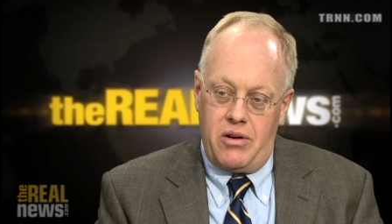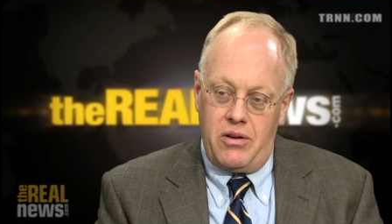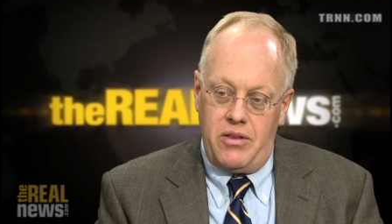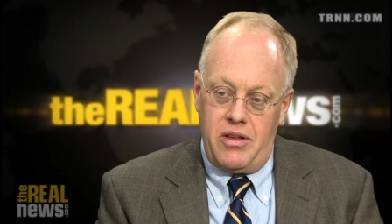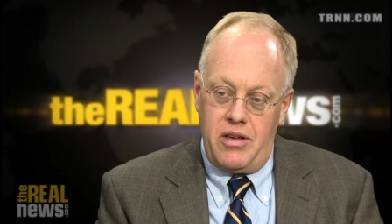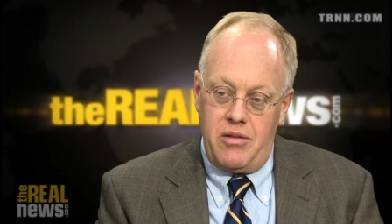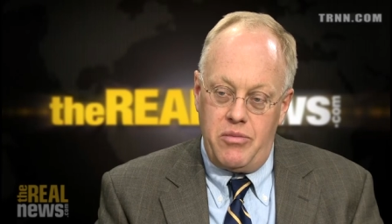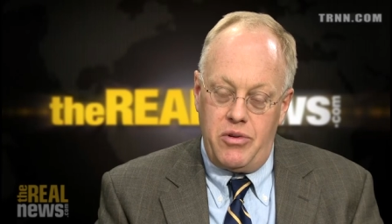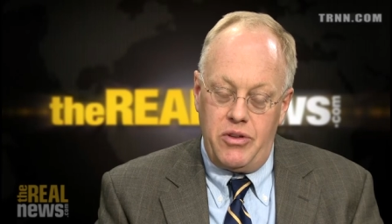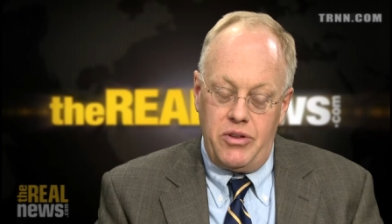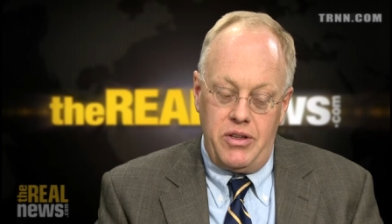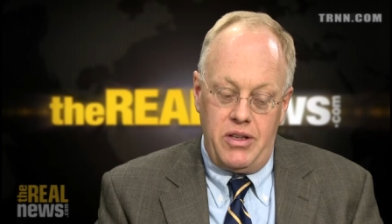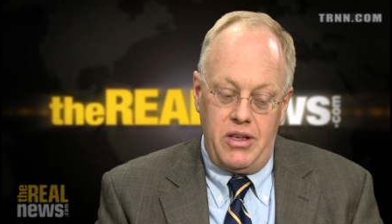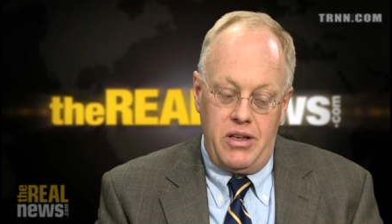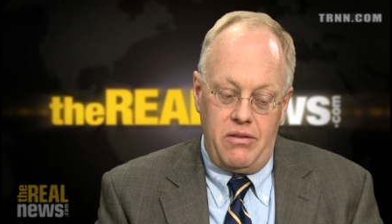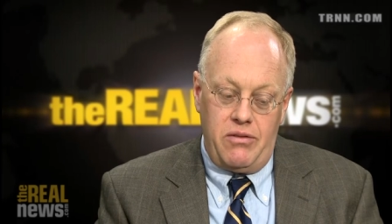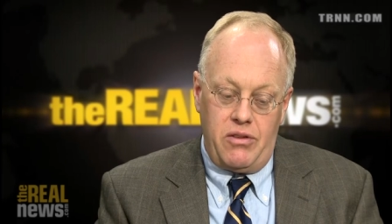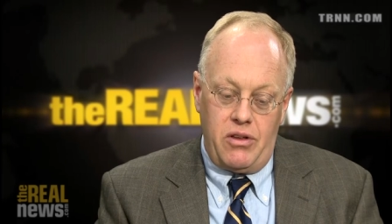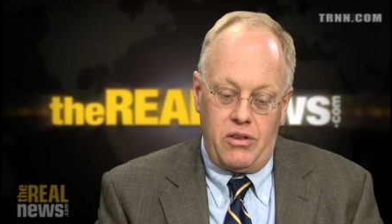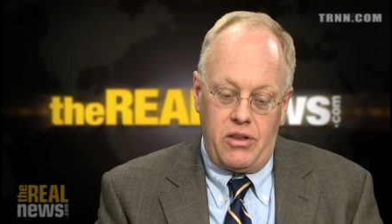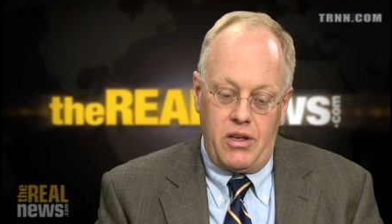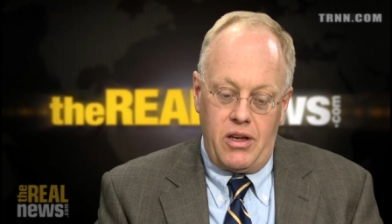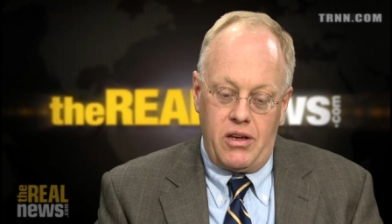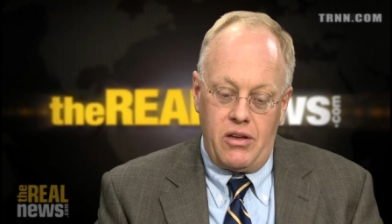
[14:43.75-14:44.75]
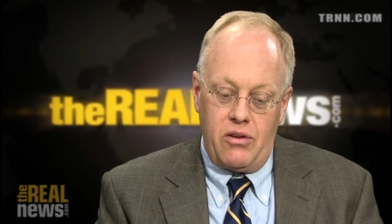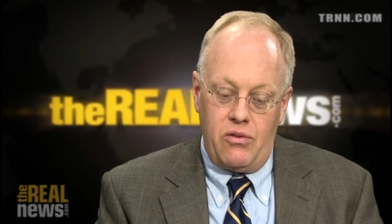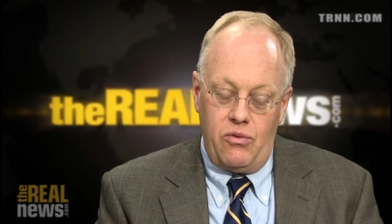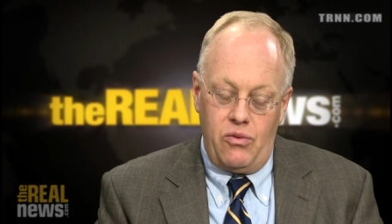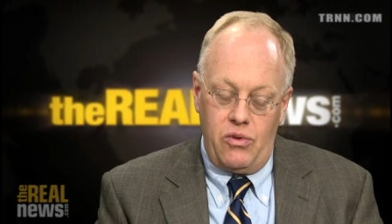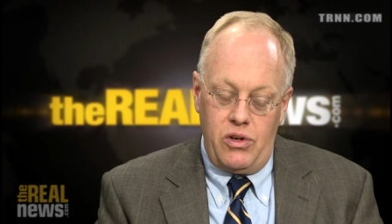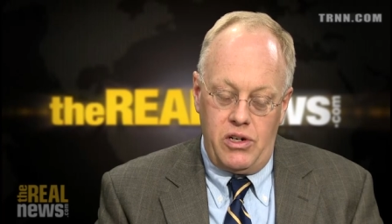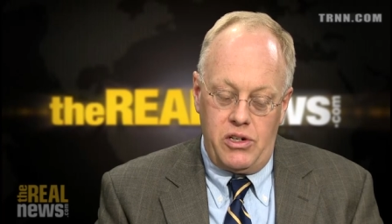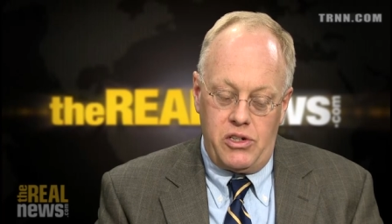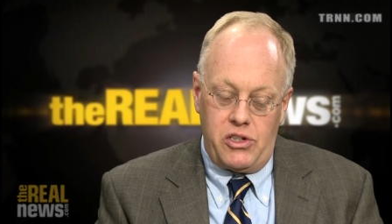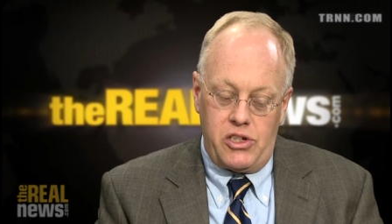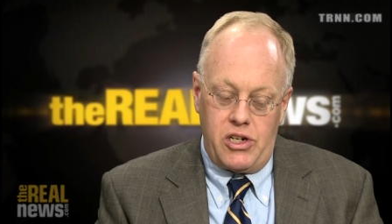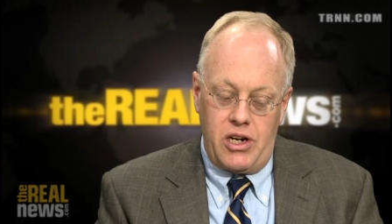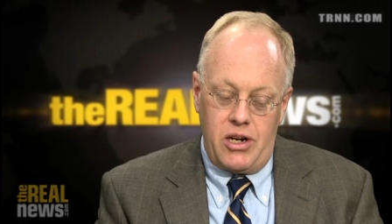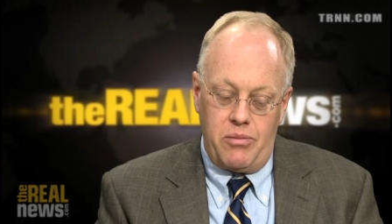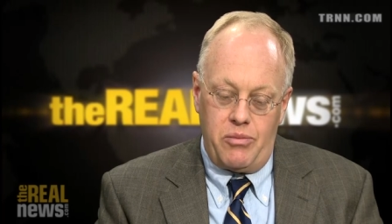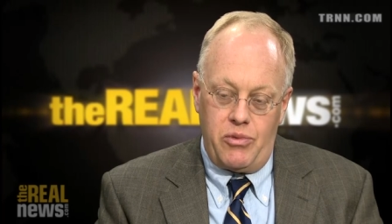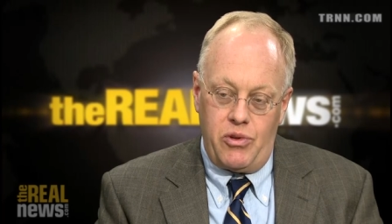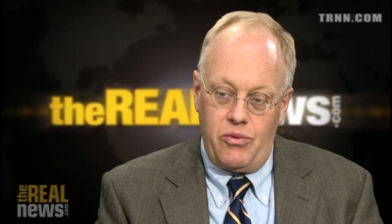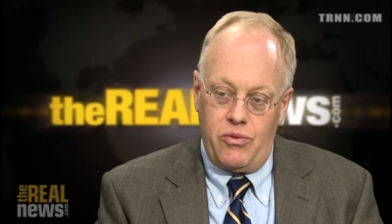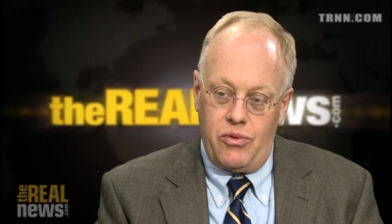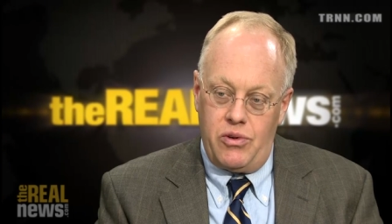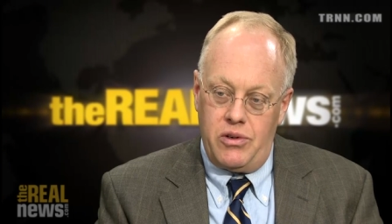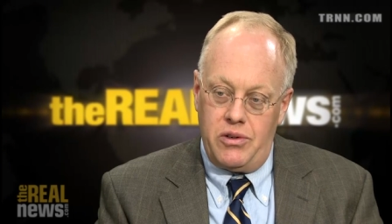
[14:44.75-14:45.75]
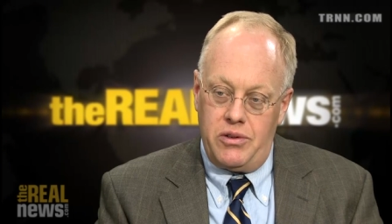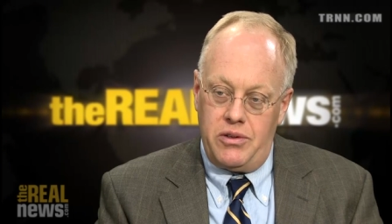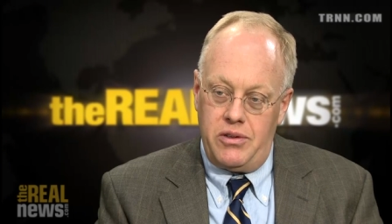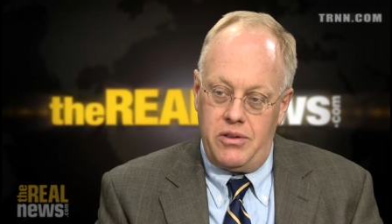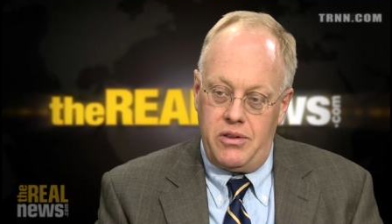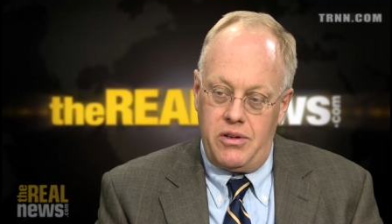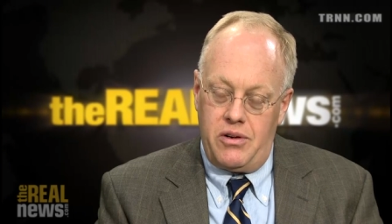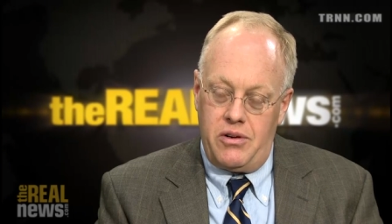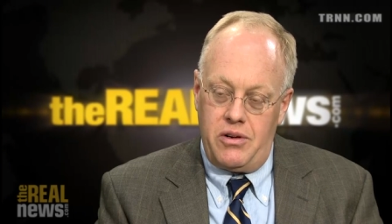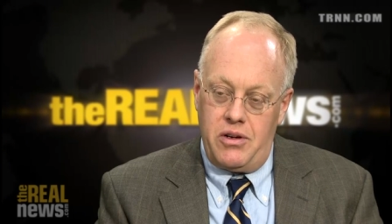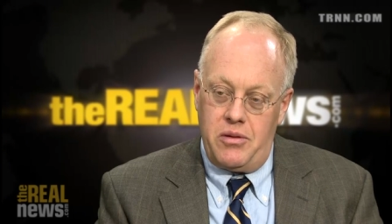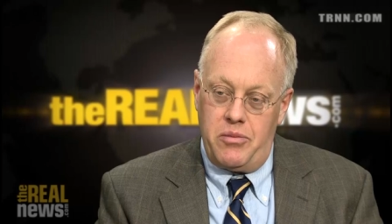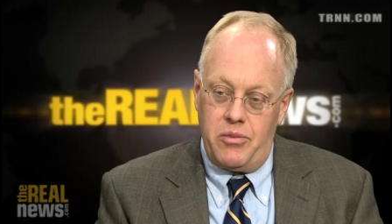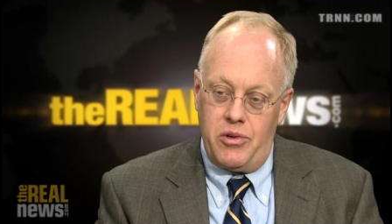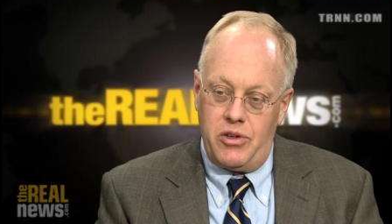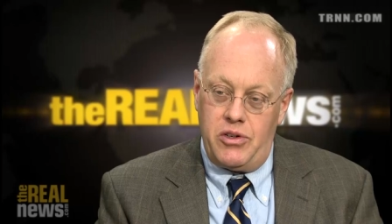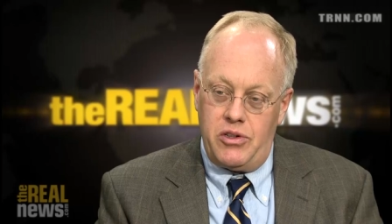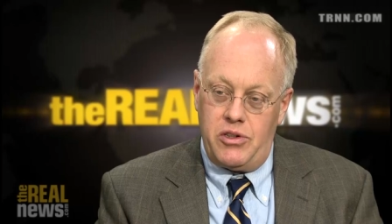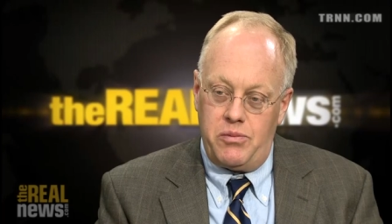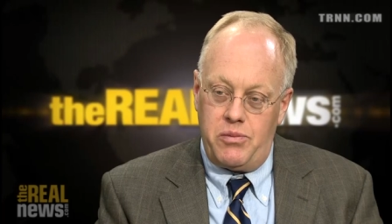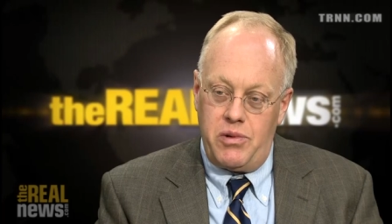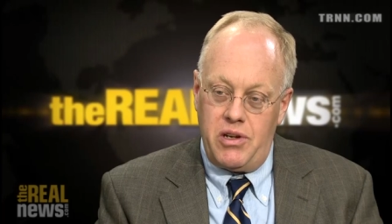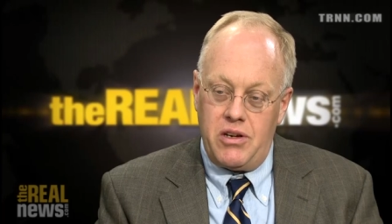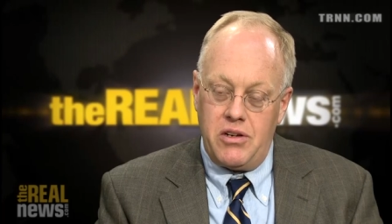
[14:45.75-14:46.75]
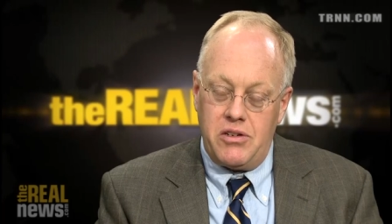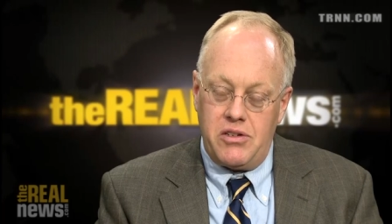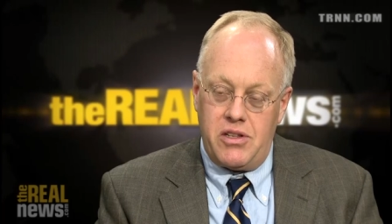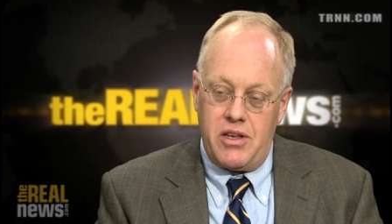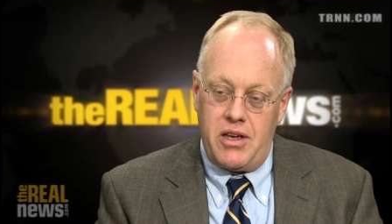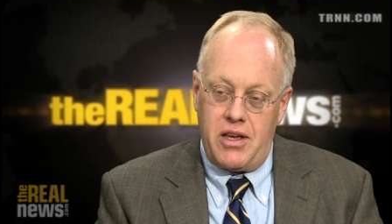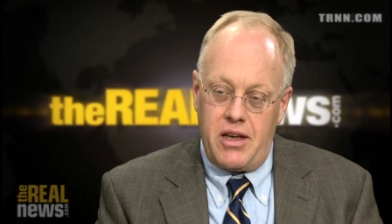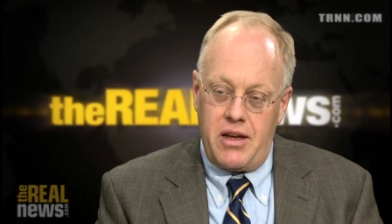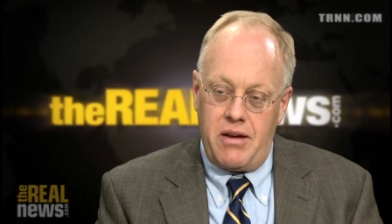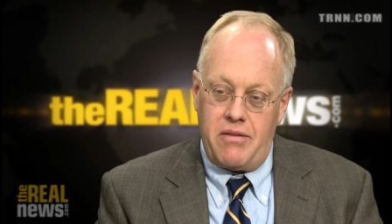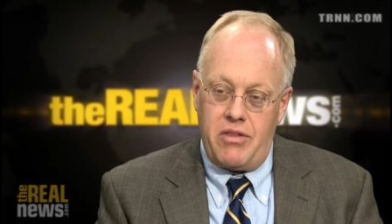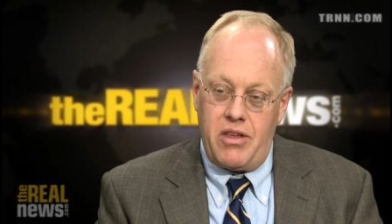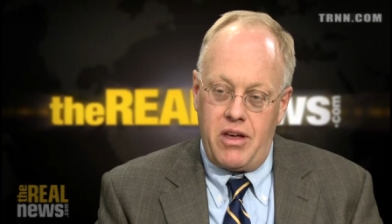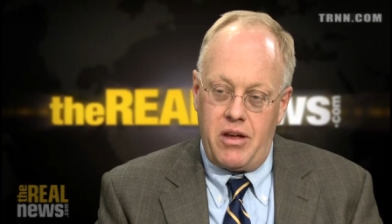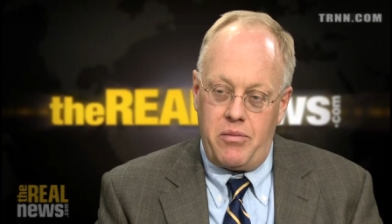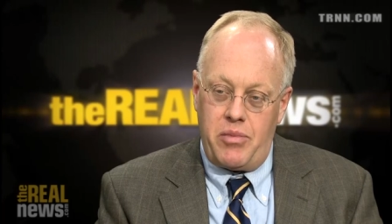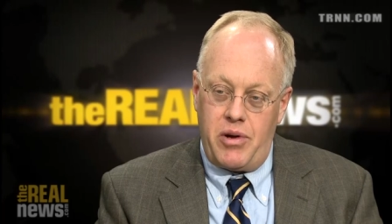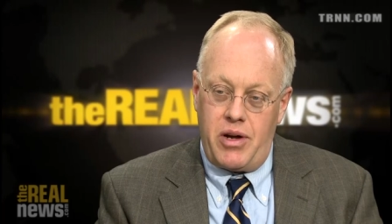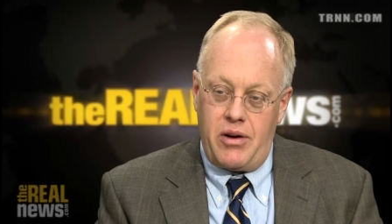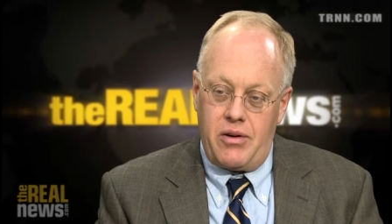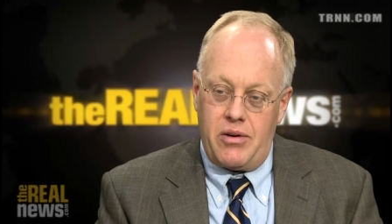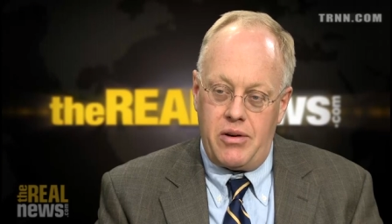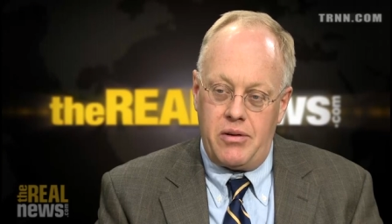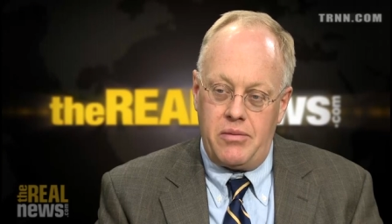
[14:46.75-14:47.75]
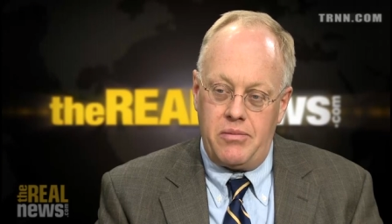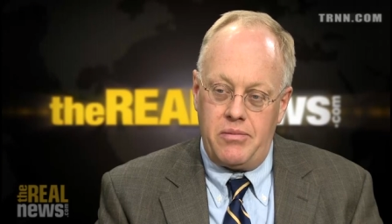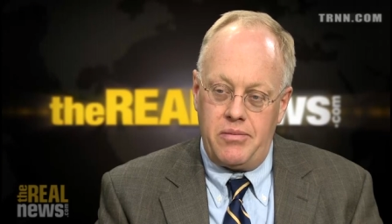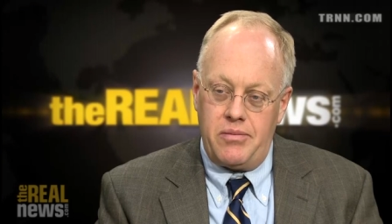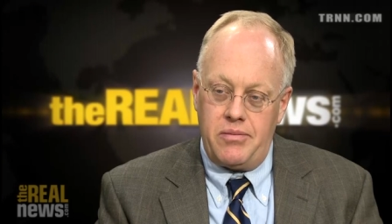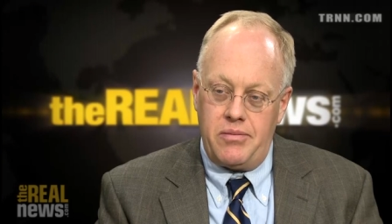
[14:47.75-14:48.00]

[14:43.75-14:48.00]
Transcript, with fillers: and they believe that they can reshape the world in their image because they have that power.